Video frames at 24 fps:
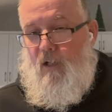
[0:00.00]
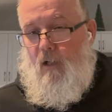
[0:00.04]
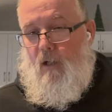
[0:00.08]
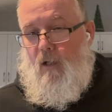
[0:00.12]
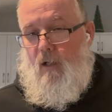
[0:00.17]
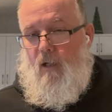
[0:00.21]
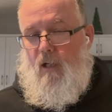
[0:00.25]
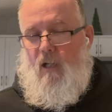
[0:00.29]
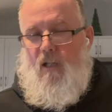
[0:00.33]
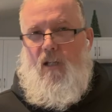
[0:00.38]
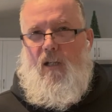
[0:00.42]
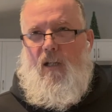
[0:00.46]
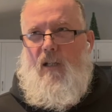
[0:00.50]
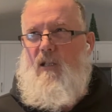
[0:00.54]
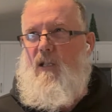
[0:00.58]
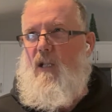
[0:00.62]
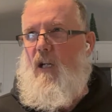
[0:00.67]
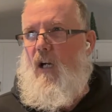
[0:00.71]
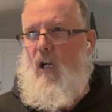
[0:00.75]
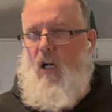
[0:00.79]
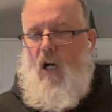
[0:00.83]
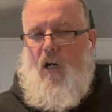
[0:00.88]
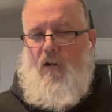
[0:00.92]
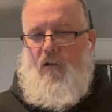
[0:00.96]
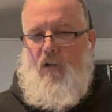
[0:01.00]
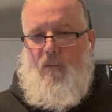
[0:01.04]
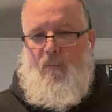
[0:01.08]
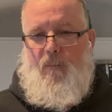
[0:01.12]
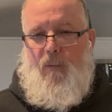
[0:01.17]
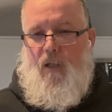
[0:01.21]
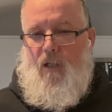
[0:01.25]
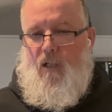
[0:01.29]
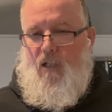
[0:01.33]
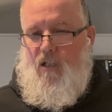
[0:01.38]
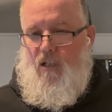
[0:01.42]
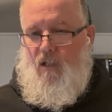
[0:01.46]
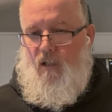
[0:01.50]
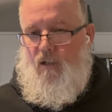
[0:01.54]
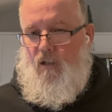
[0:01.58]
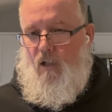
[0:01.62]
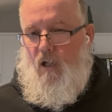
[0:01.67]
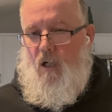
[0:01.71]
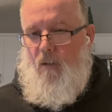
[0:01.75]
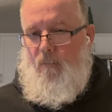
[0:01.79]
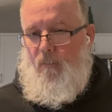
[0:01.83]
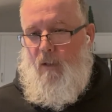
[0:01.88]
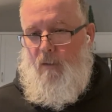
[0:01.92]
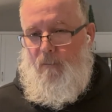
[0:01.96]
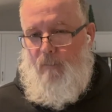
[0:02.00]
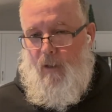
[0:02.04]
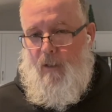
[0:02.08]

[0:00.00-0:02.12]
I think it's $100 to tarp it.